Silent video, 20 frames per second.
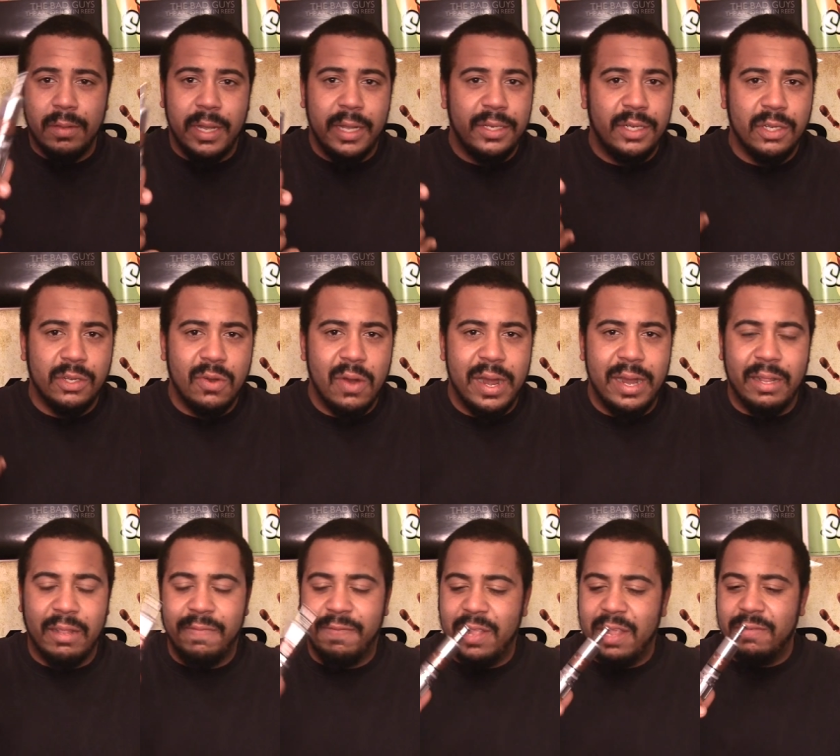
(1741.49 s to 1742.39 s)
It's just
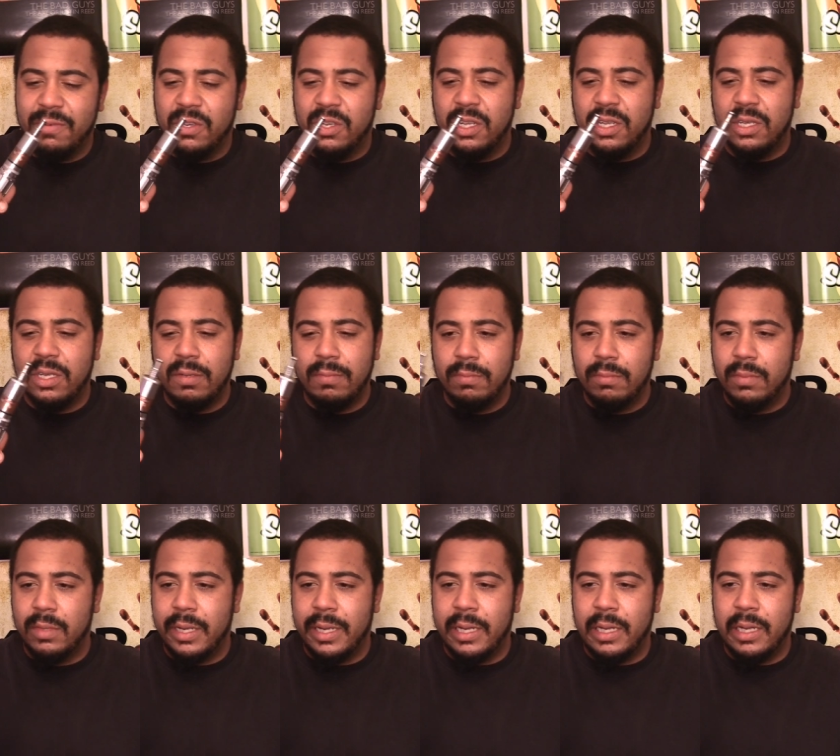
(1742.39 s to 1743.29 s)
great. The flavor's good.
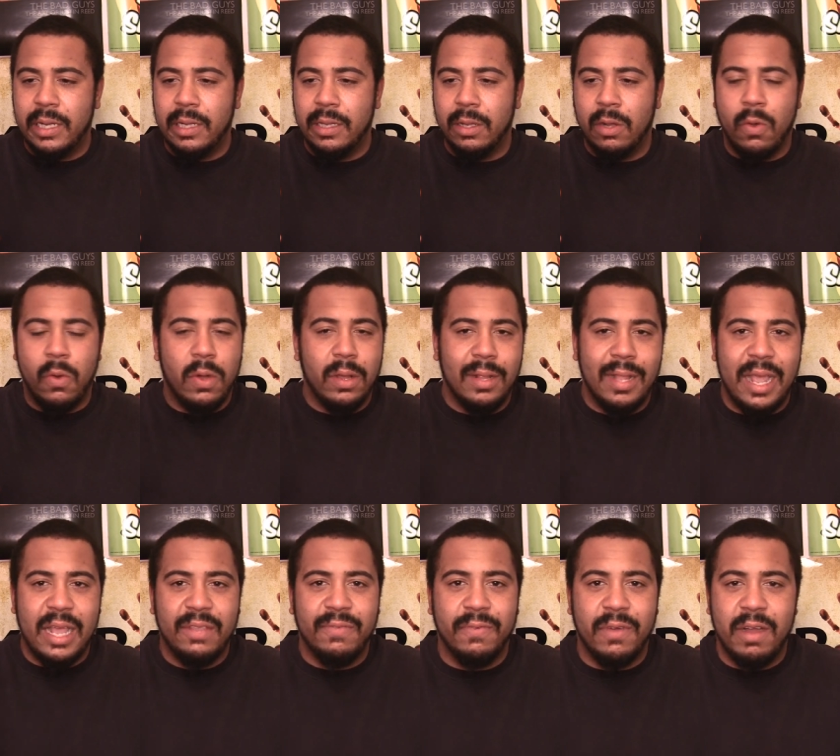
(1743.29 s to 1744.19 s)
The coil
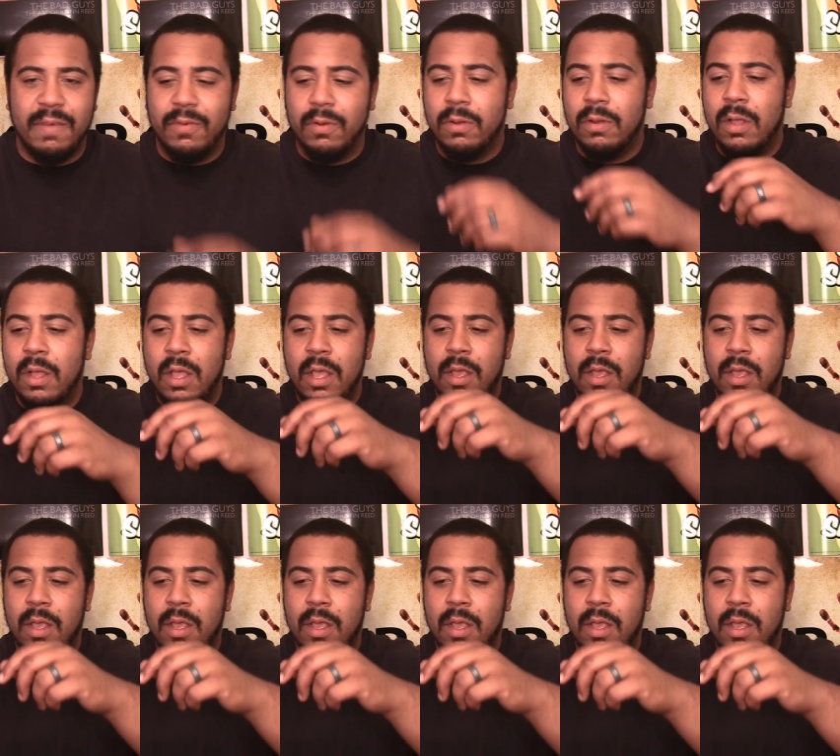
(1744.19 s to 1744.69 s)
lasts forever.